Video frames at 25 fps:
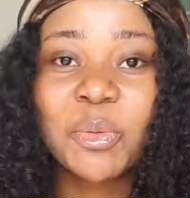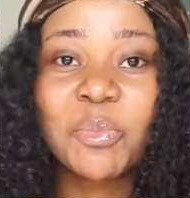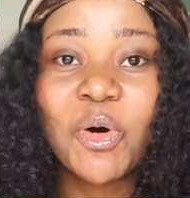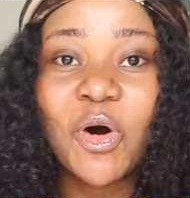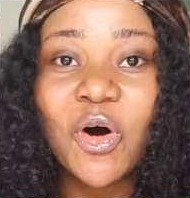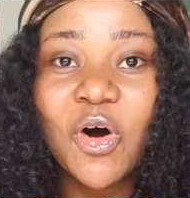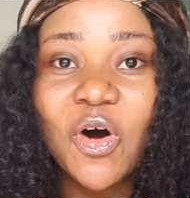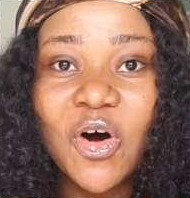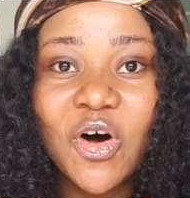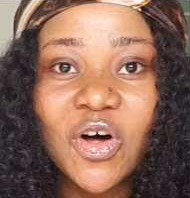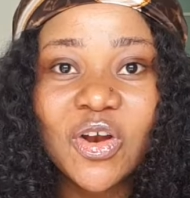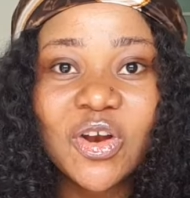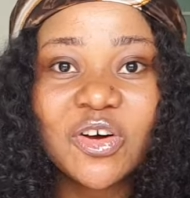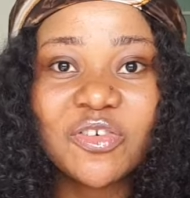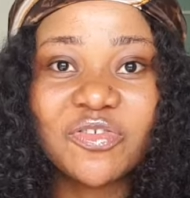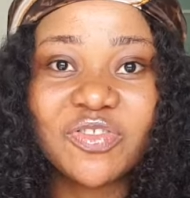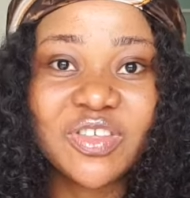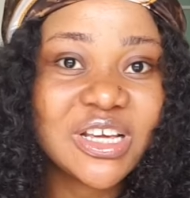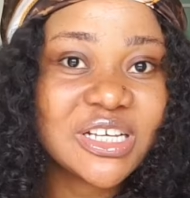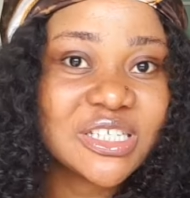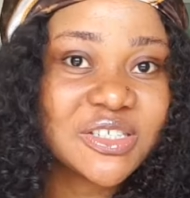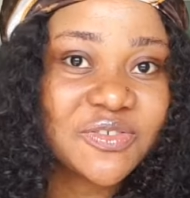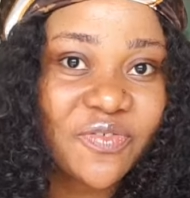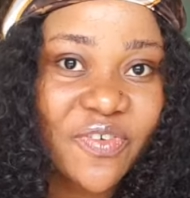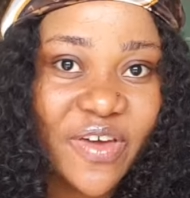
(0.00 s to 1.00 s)
but all of
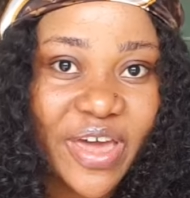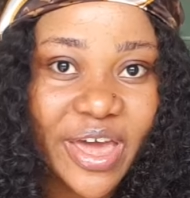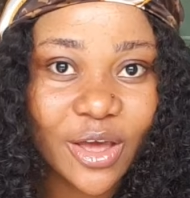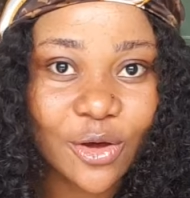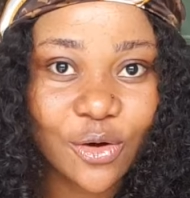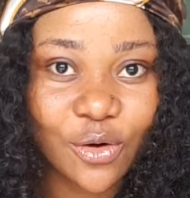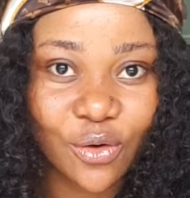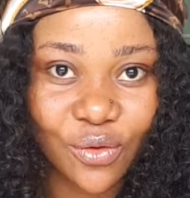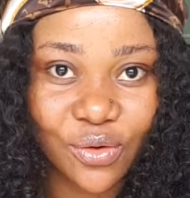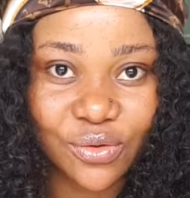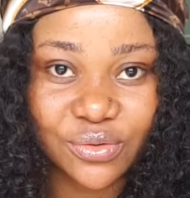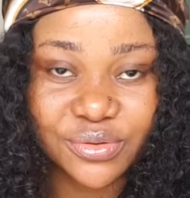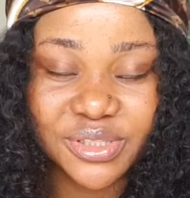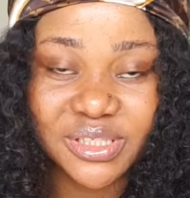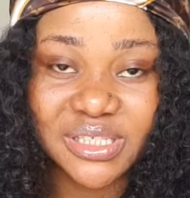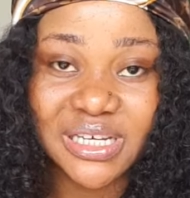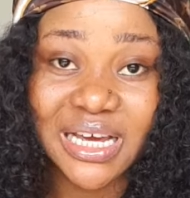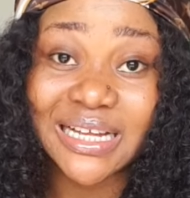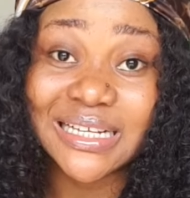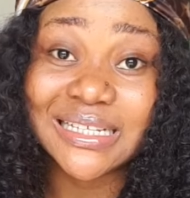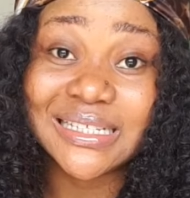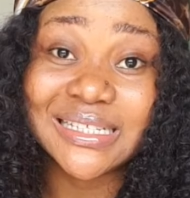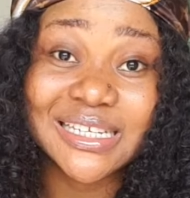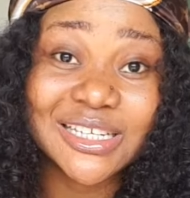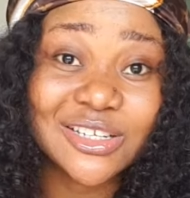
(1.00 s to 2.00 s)
these vague goals
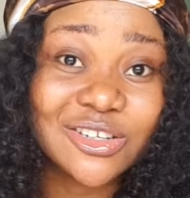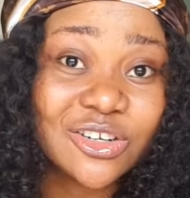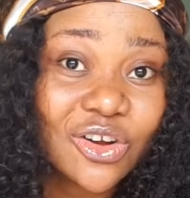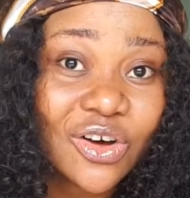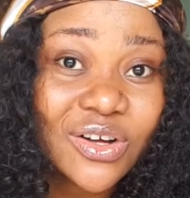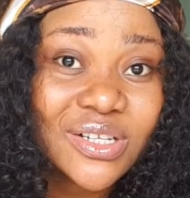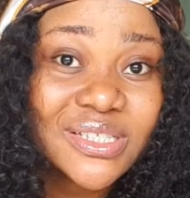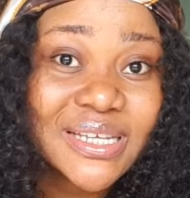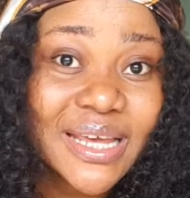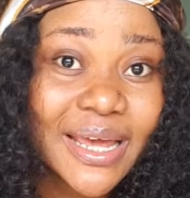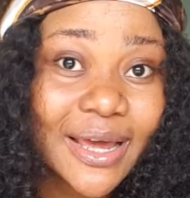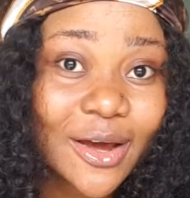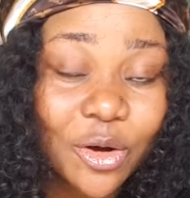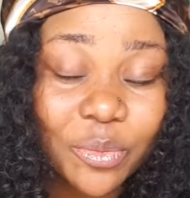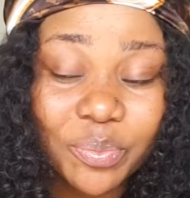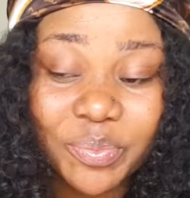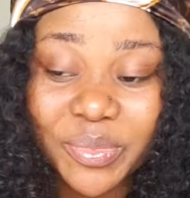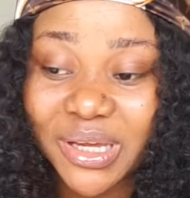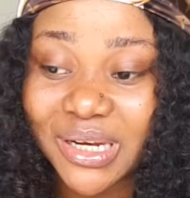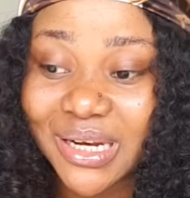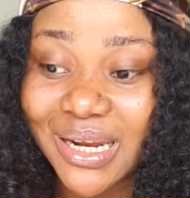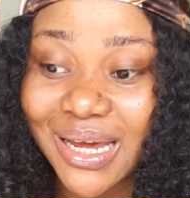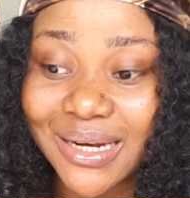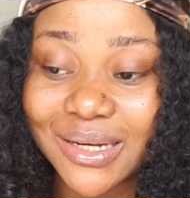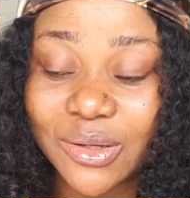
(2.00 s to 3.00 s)
did not help me
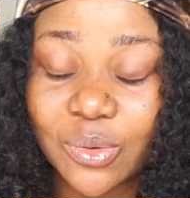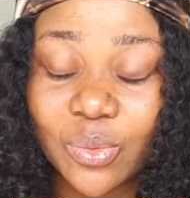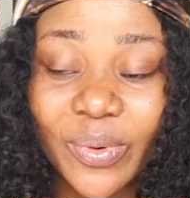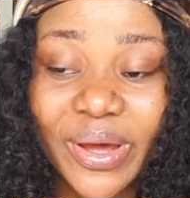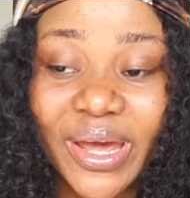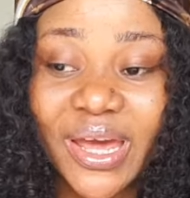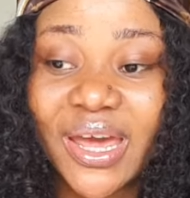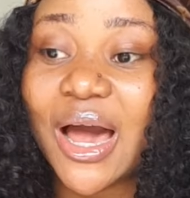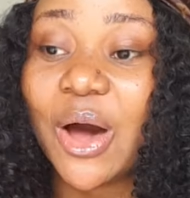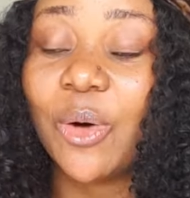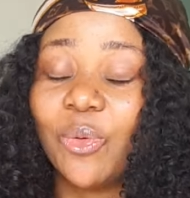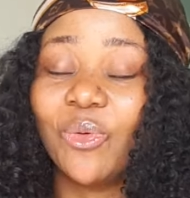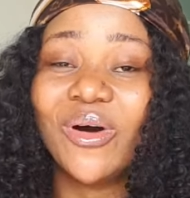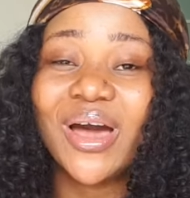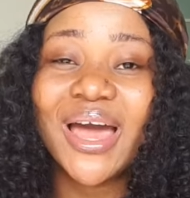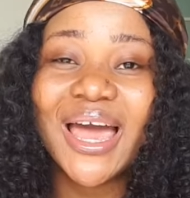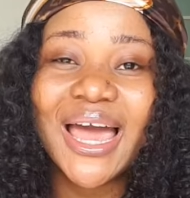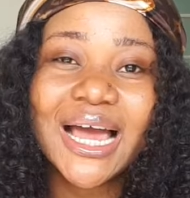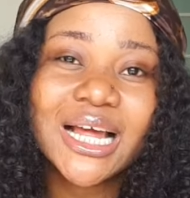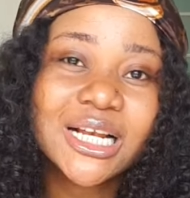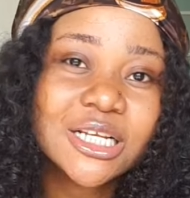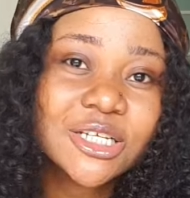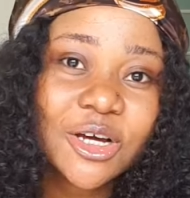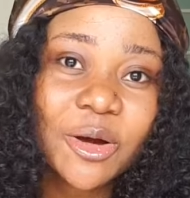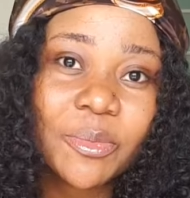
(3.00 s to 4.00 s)
in any way. I will
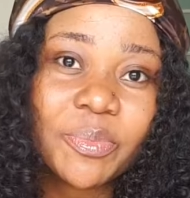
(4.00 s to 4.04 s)
end